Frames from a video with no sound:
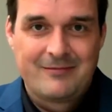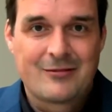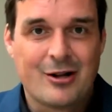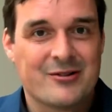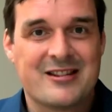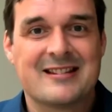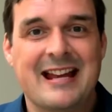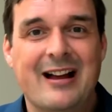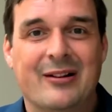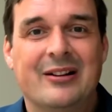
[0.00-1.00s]
close the
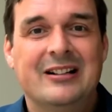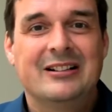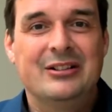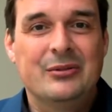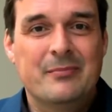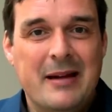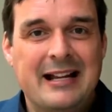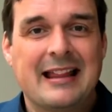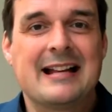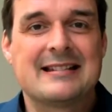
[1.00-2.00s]
sale. You
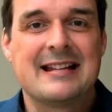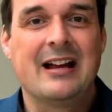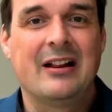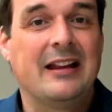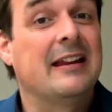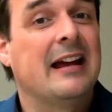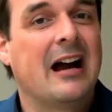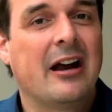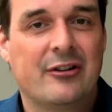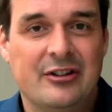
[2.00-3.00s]
make that sale and they
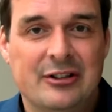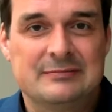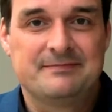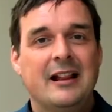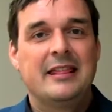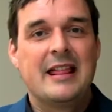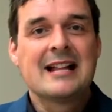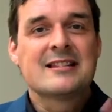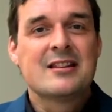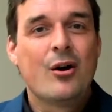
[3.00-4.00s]
hire you.
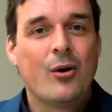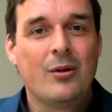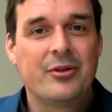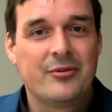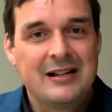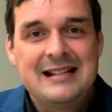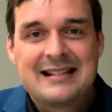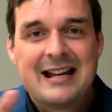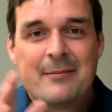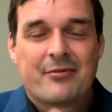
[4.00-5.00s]
That's the whole
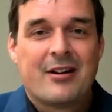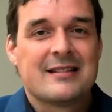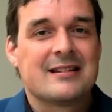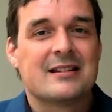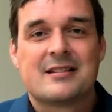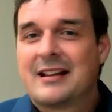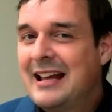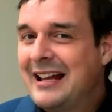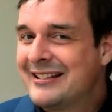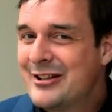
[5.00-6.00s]
three-step process.
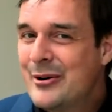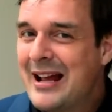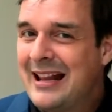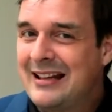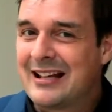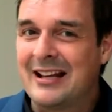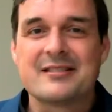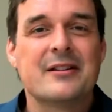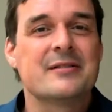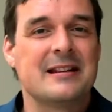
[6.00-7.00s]
Again, so elegant,
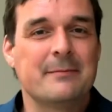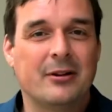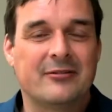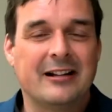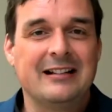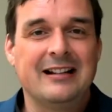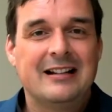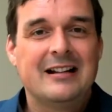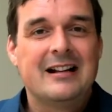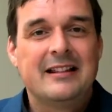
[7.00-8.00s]
so simple, right?
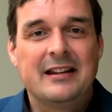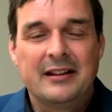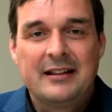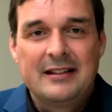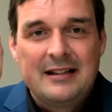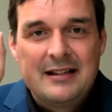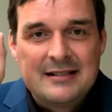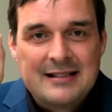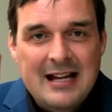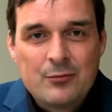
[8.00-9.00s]
The, the,
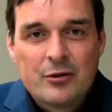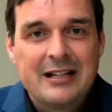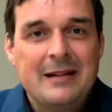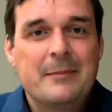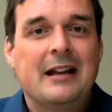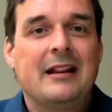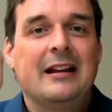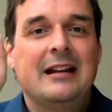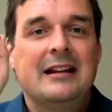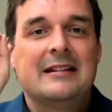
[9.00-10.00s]
the 10 word
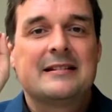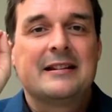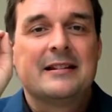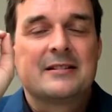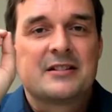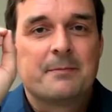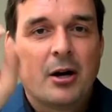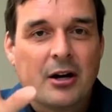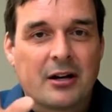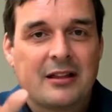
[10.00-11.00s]
email is the
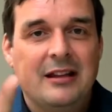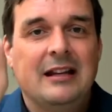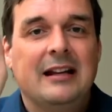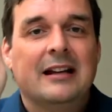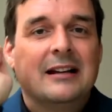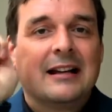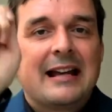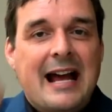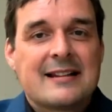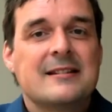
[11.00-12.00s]
spark, the
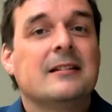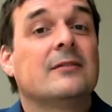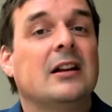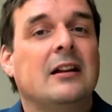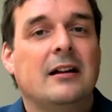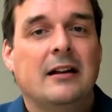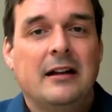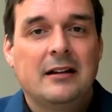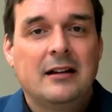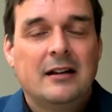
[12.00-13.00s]
casting of the line,